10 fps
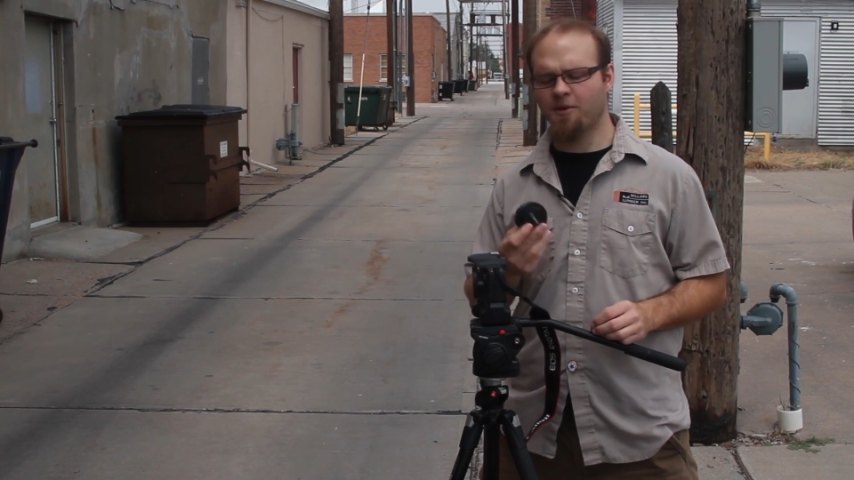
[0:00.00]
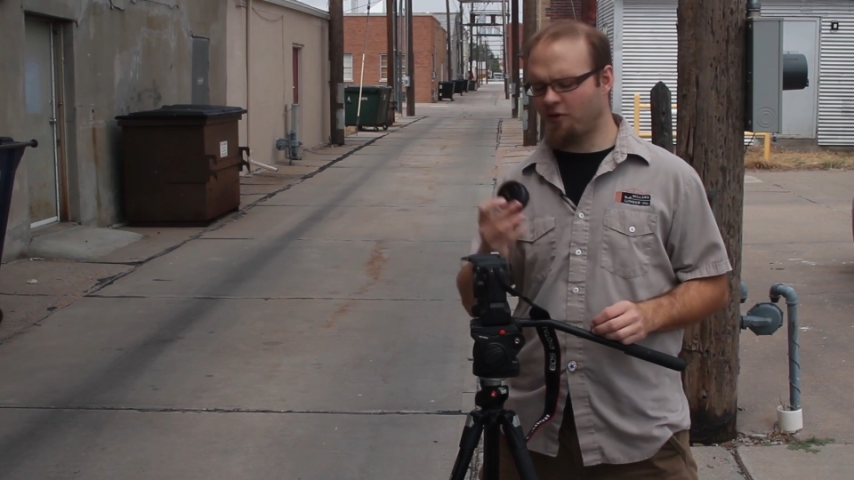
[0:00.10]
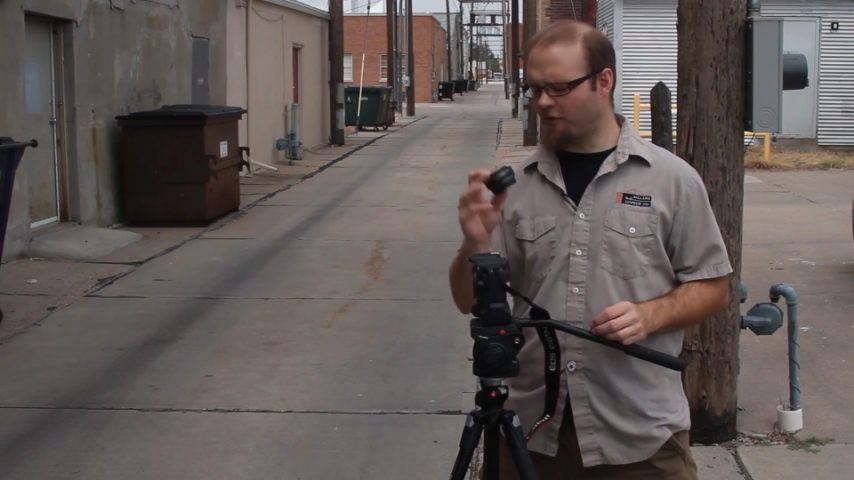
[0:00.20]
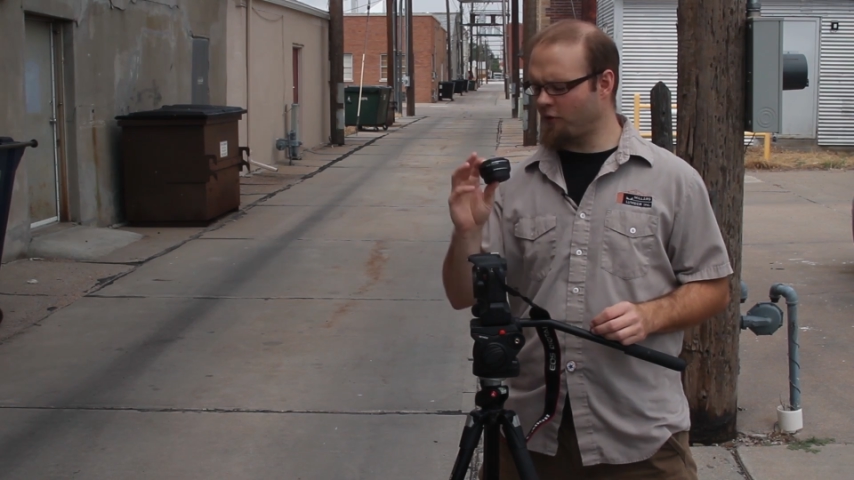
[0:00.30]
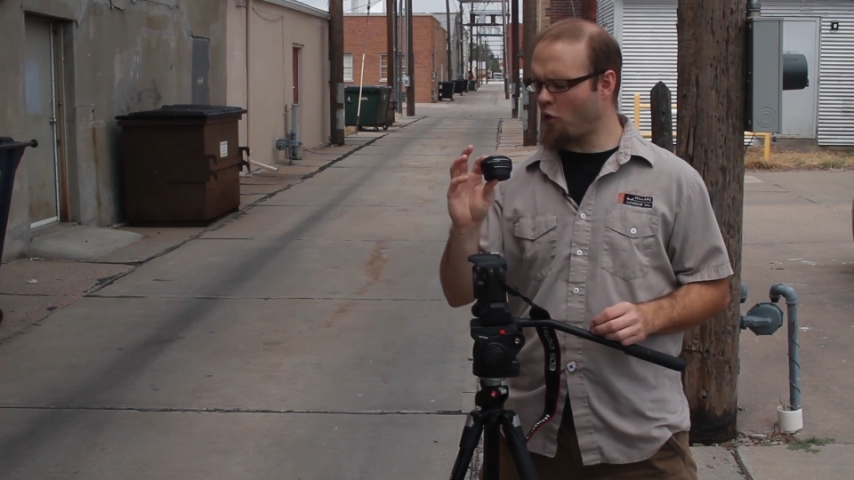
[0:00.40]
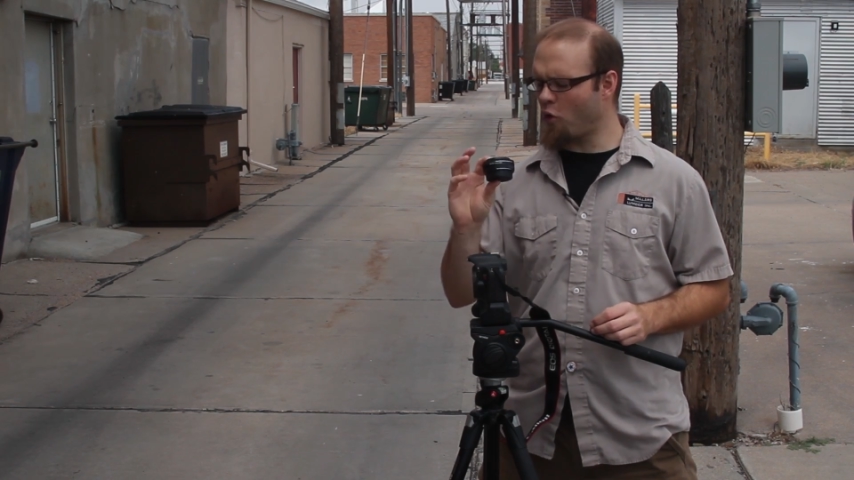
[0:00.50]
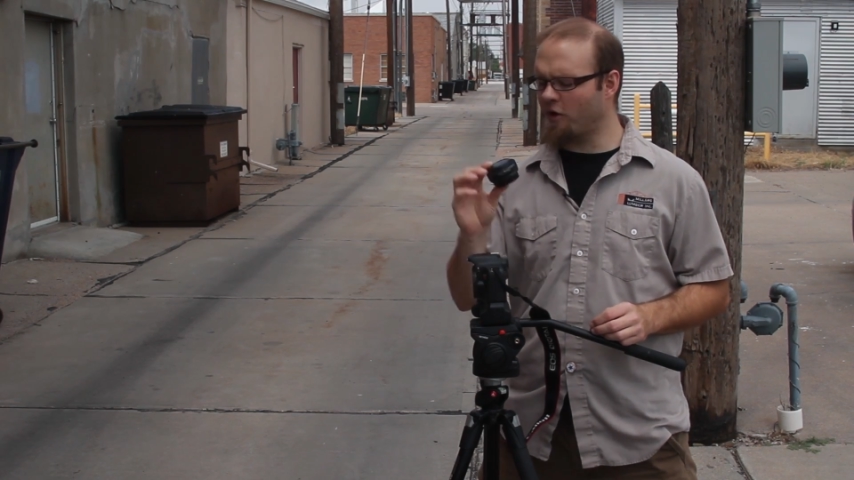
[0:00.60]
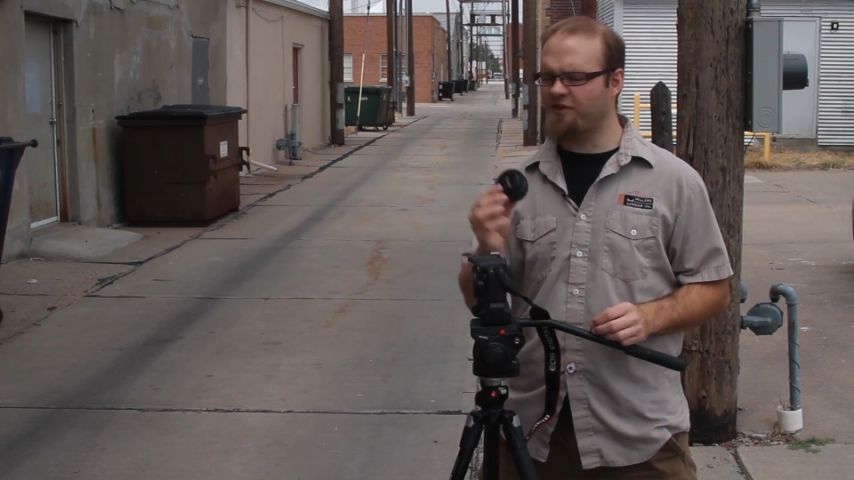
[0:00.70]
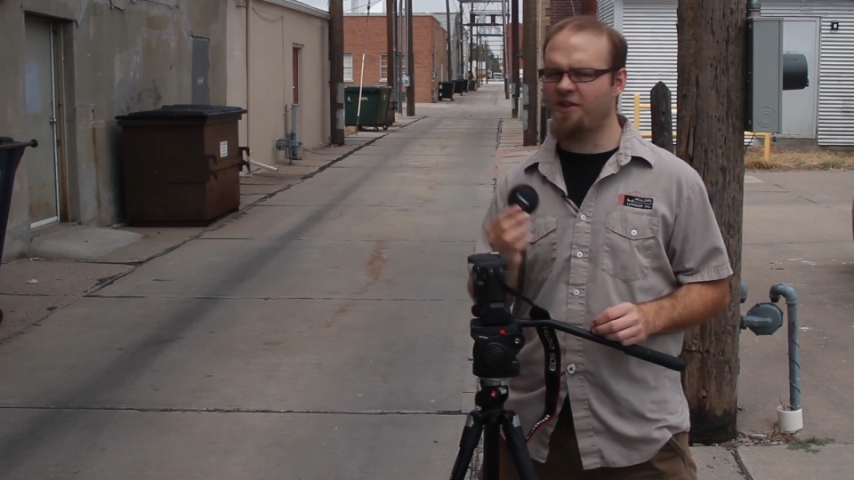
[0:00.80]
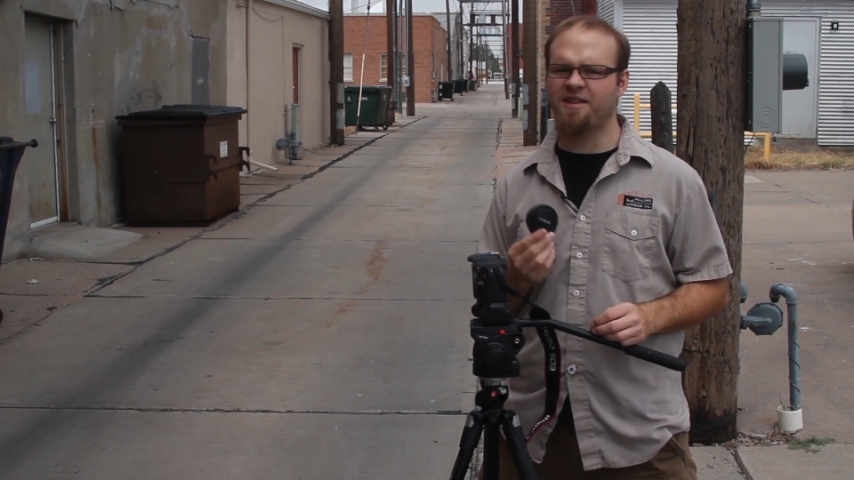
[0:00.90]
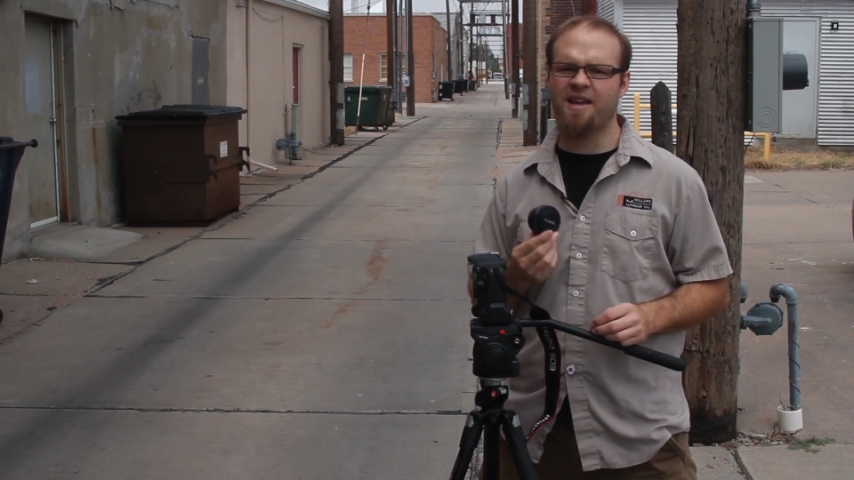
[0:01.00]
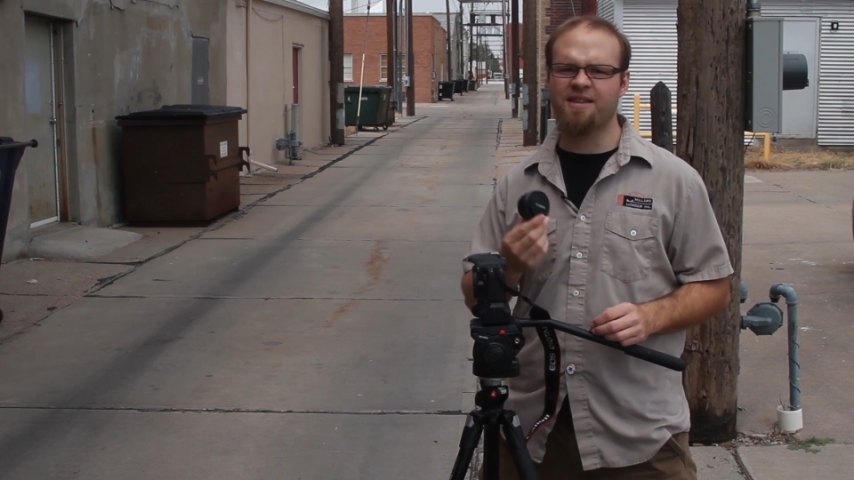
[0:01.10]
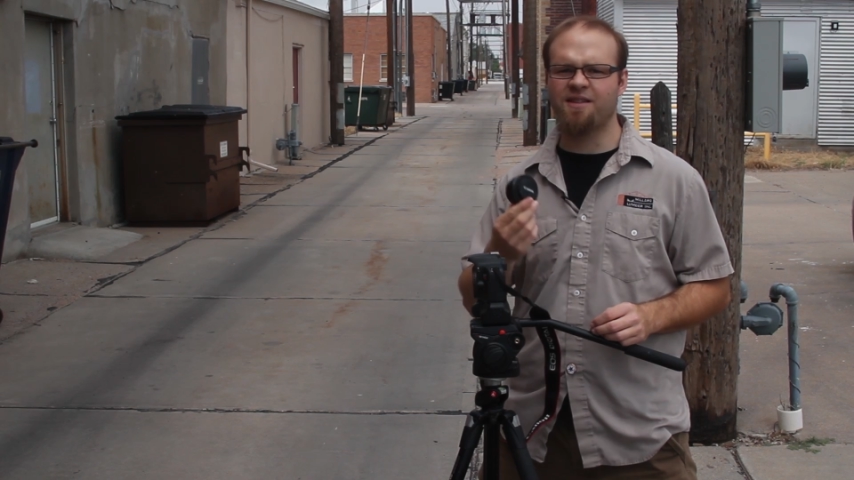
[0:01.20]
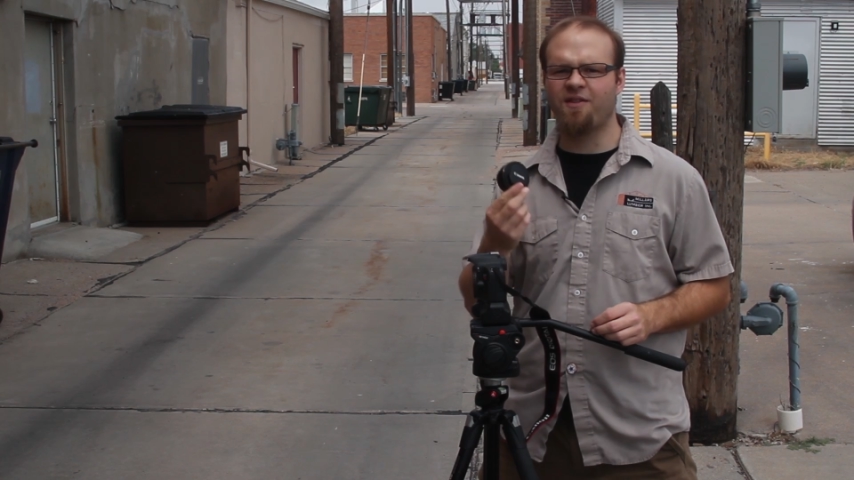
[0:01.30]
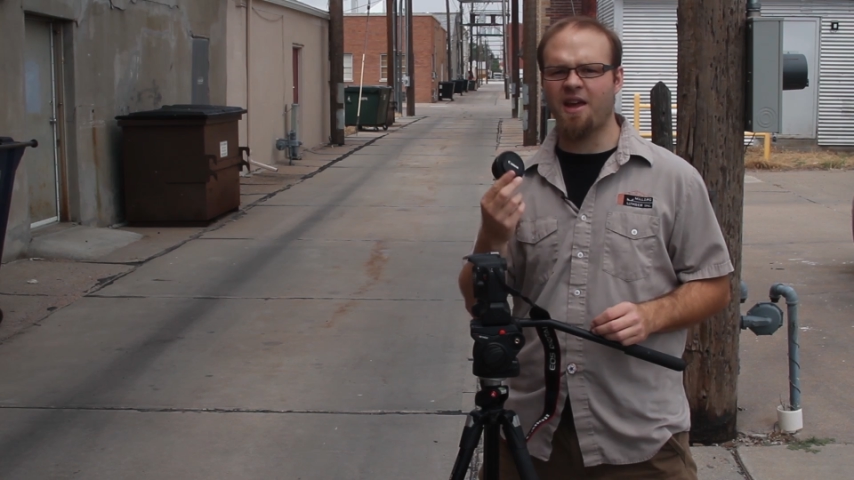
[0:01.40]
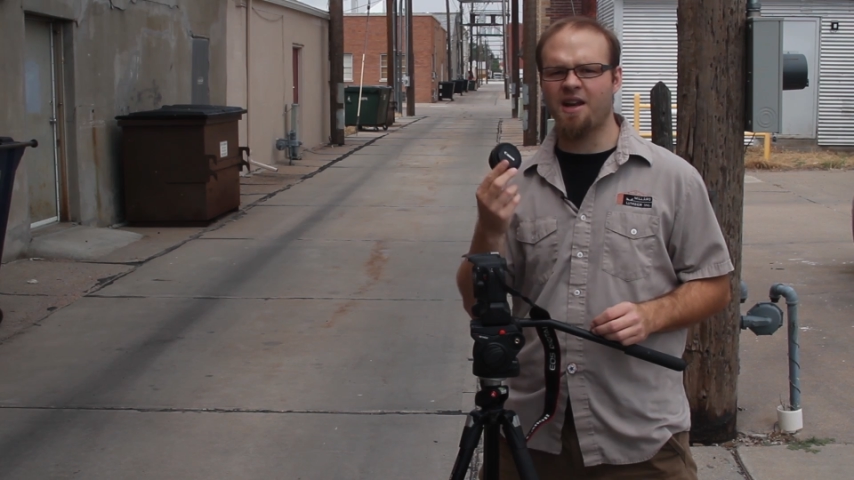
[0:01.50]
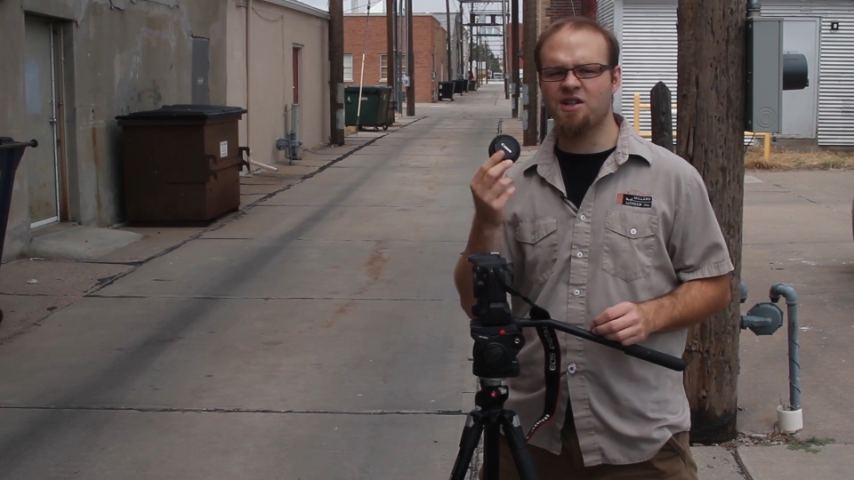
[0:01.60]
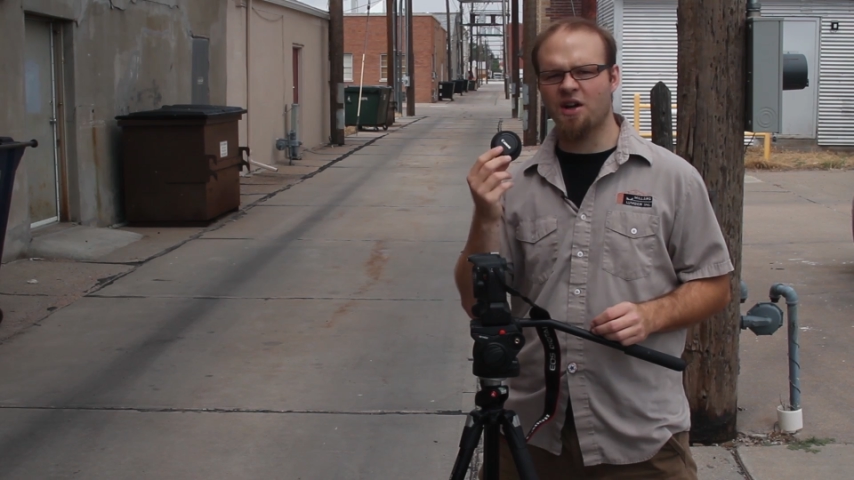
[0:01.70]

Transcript: so of course it takes advantage